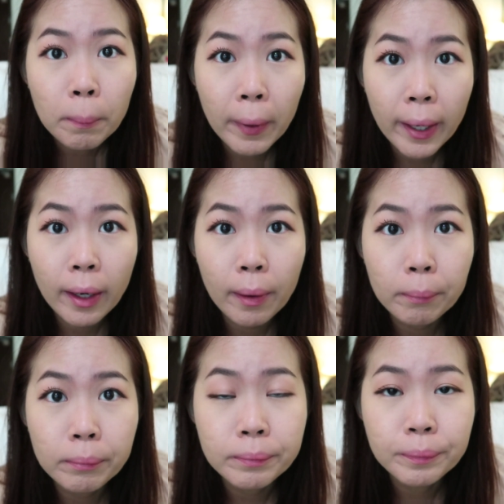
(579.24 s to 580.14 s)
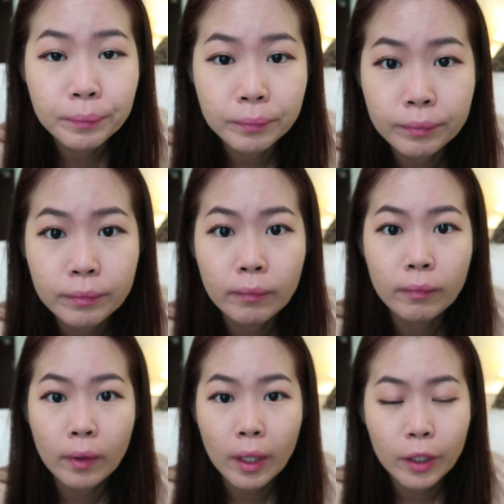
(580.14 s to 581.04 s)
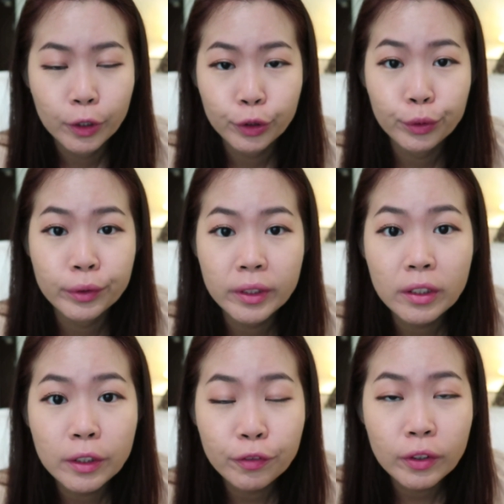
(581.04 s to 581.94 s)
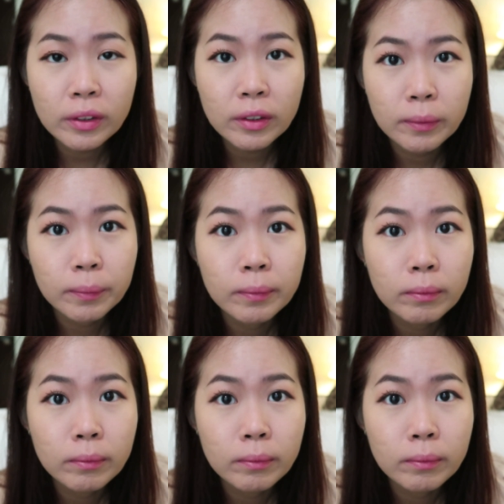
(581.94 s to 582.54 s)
Bam! Do you see the difference?